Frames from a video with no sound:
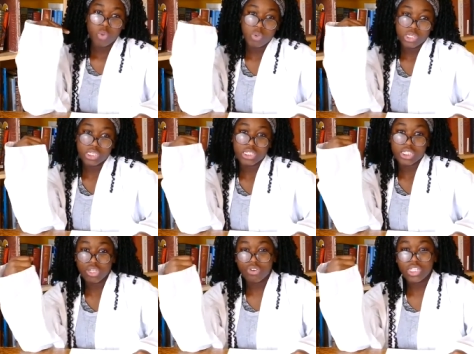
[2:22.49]
which is a
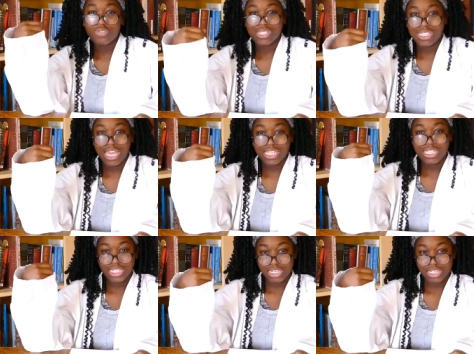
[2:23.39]
series of sacs
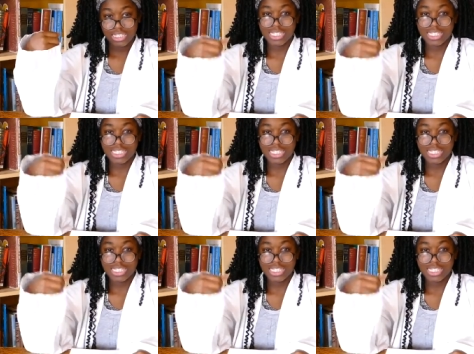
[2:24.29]
and ducts